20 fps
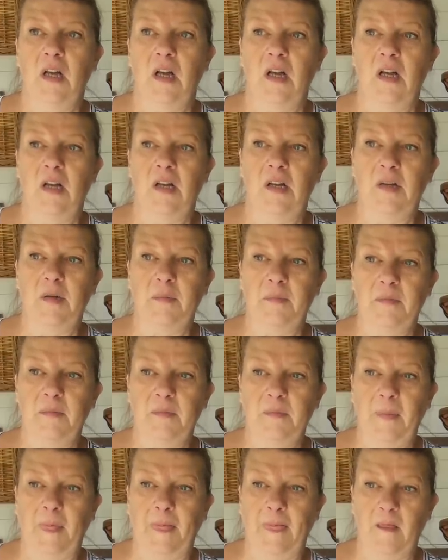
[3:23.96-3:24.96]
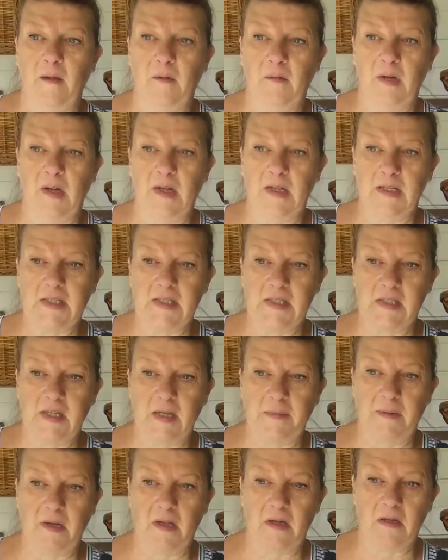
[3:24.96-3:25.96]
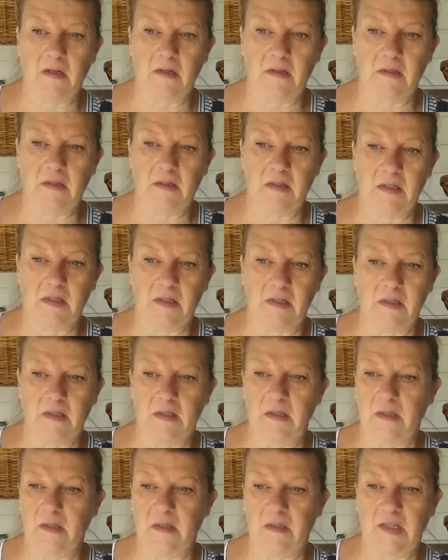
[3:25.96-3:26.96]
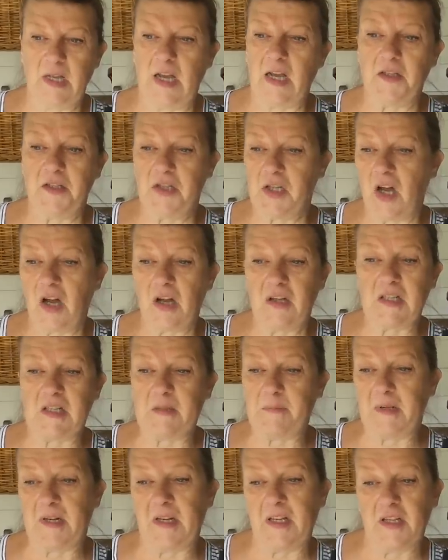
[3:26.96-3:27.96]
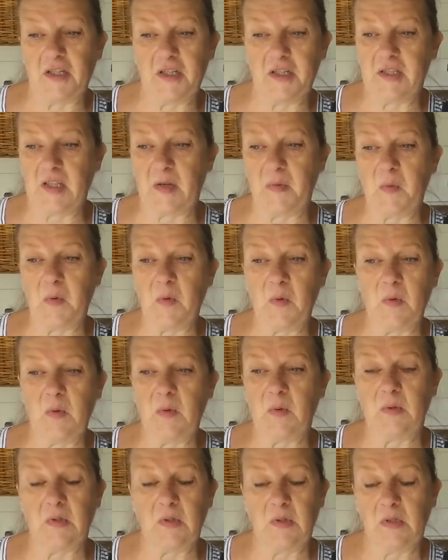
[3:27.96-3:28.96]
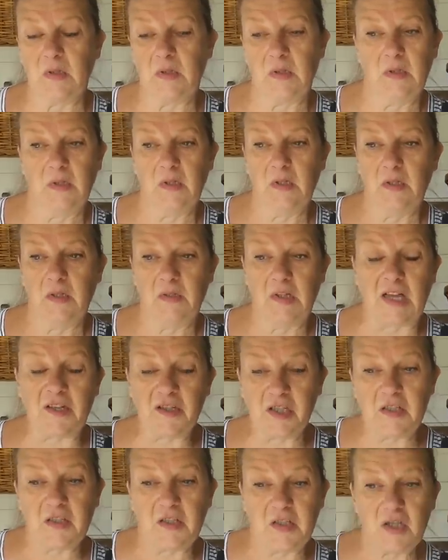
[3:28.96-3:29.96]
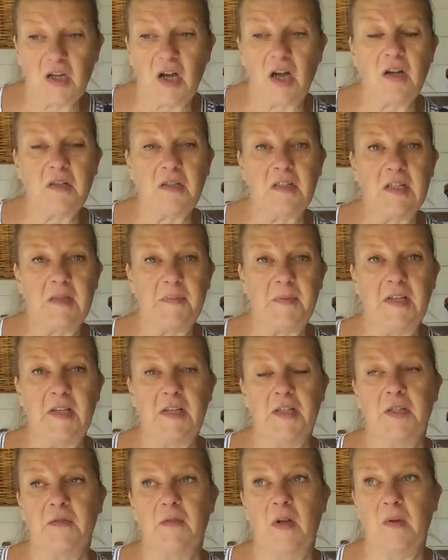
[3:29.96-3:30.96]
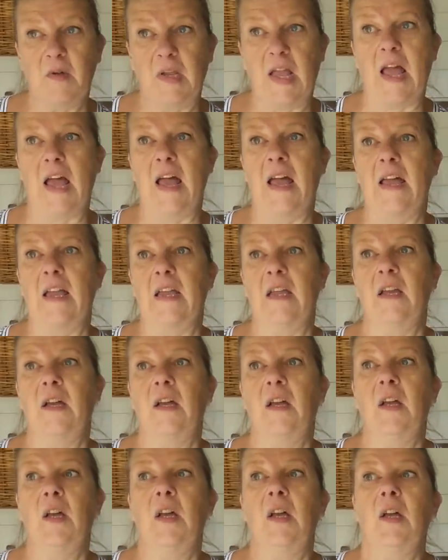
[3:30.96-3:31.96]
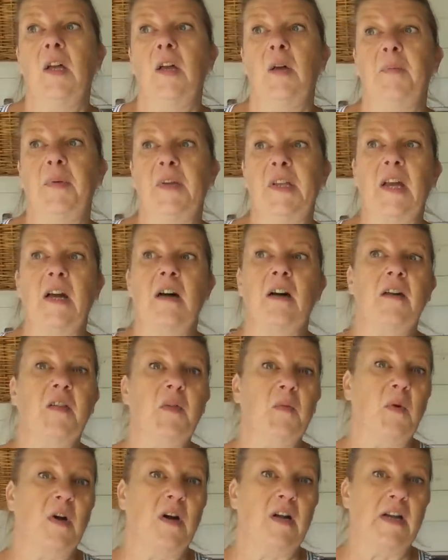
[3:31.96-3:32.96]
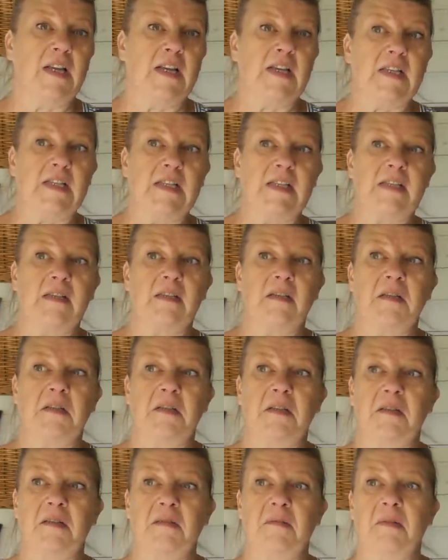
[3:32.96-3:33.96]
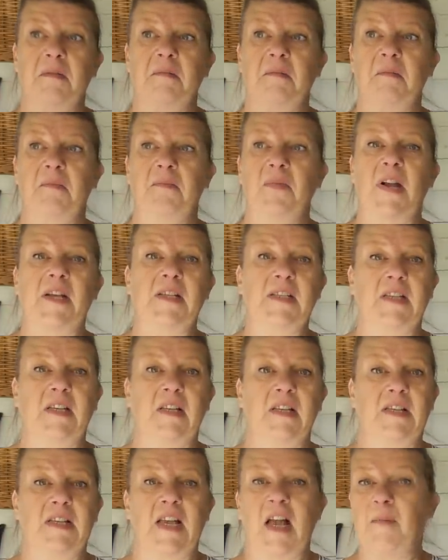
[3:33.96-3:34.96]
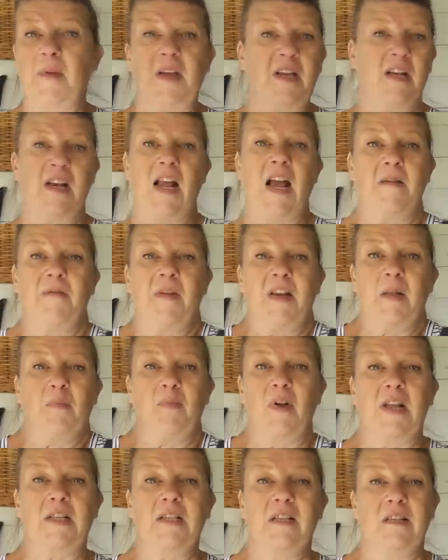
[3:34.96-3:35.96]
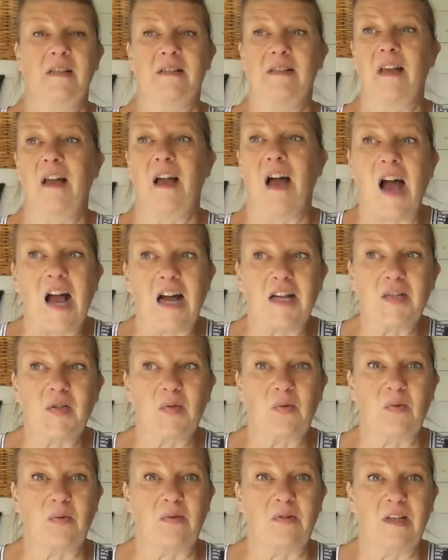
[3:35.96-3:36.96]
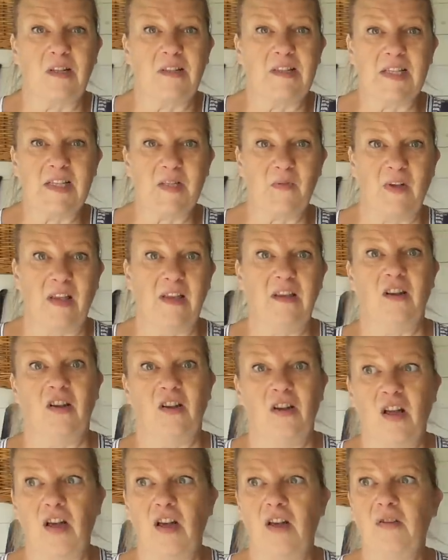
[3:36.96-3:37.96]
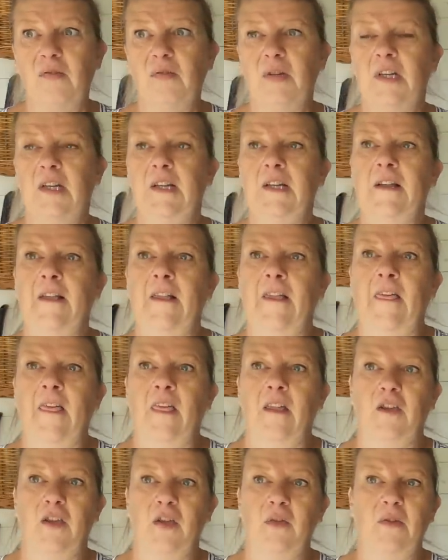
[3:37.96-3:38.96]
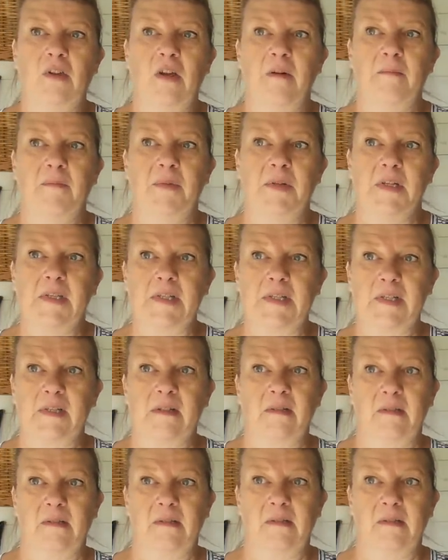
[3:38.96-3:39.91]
Um, what else did I plant? Yeah, chard spinach. They're all actually the chard and spinach are okay, but yeah, otherwise brassicas. Am I going to have any brassicas at all at this rate? No. Cucumbers,